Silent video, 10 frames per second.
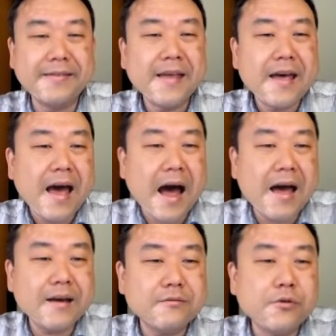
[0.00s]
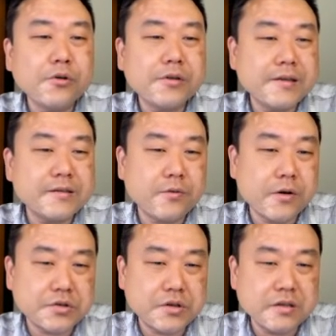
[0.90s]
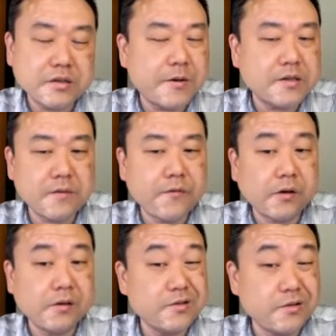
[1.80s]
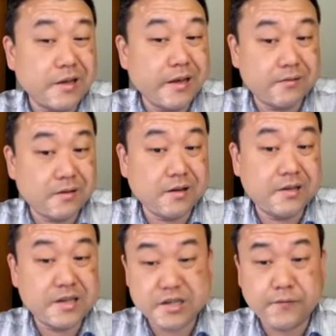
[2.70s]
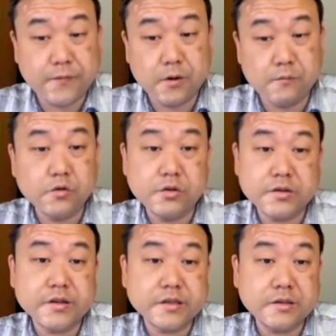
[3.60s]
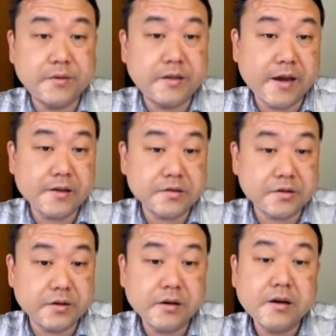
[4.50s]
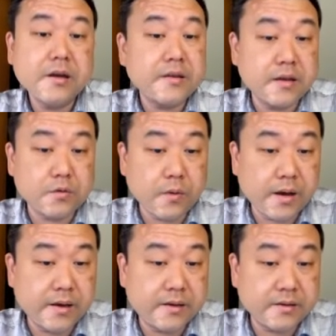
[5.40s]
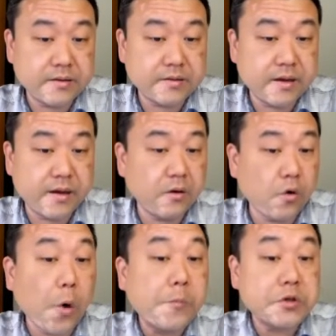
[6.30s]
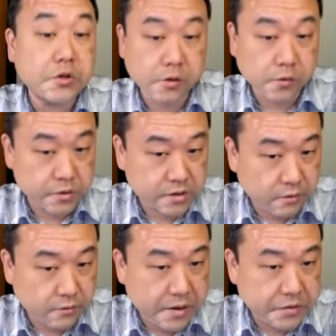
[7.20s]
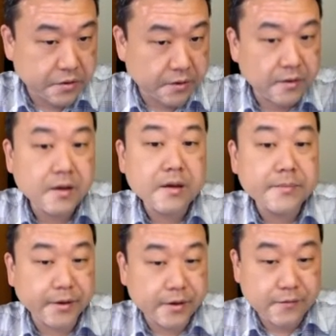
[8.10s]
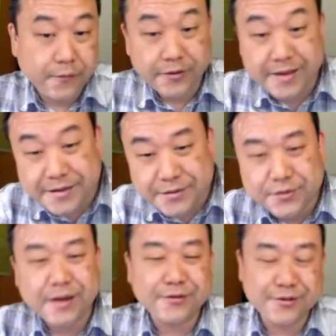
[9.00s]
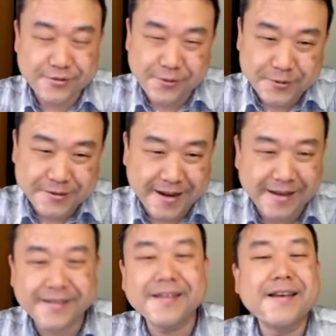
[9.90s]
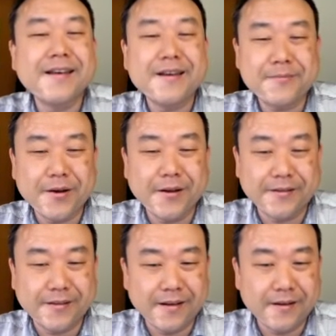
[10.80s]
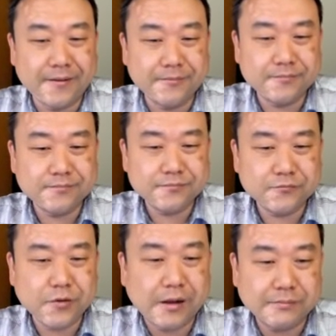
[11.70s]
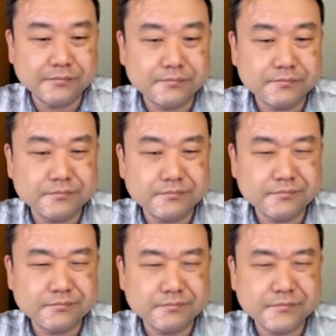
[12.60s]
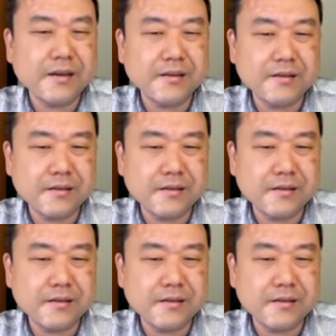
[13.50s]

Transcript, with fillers: and I wrote this question specifically so that uh, this form would just be the answer. That's why Hint is saying optional consideration, because for this, you have to use cosine. But, um, well, yeah,